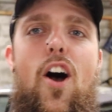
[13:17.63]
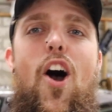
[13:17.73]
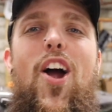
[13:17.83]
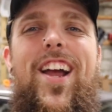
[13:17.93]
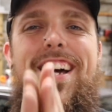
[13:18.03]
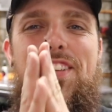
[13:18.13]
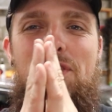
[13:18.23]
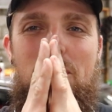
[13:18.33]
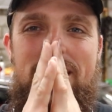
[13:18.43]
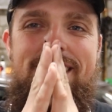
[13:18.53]
All right guys, if
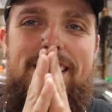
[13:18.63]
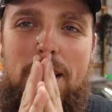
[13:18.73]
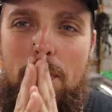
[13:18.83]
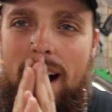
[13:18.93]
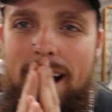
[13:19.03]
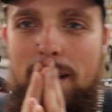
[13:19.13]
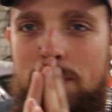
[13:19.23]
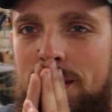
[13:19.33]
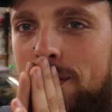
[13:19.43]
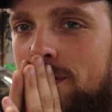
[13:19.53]
you can see behind
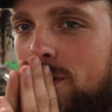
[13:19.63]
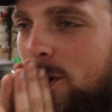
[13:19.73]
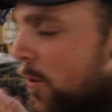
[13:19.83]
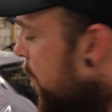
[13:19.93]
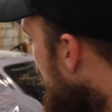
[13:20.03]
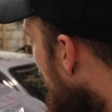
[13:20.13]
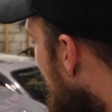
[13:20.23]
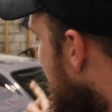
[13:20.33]
me, we are on